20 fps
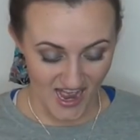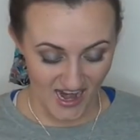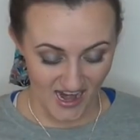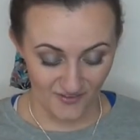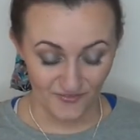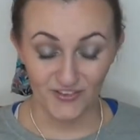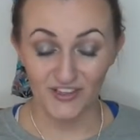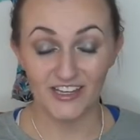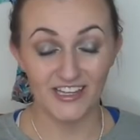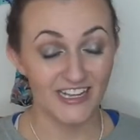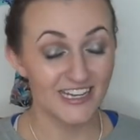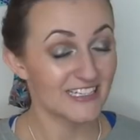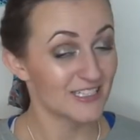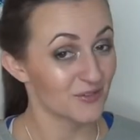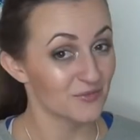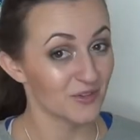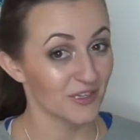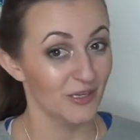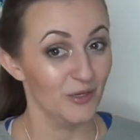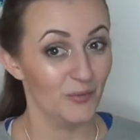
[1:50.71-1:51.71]
I feel like I
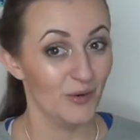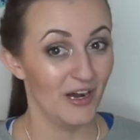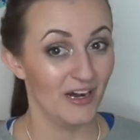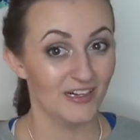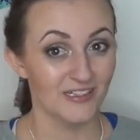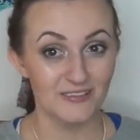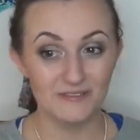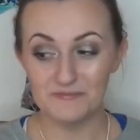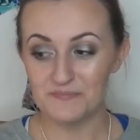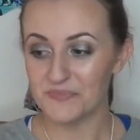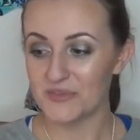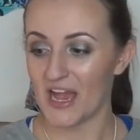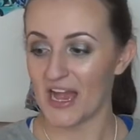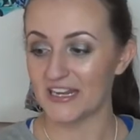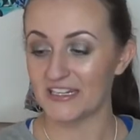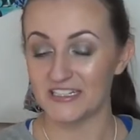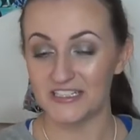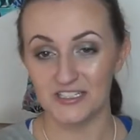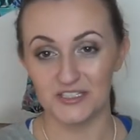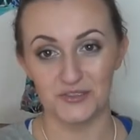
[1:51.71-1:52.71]
did really well.
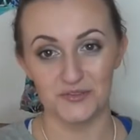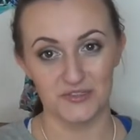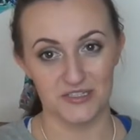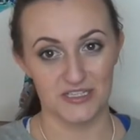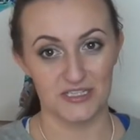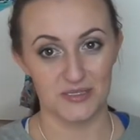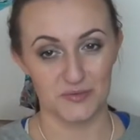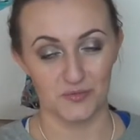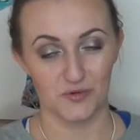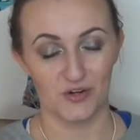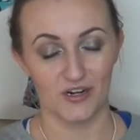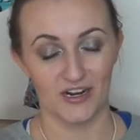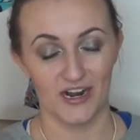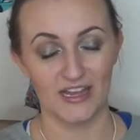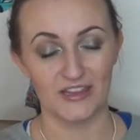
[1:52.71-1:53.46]
I need to use this more.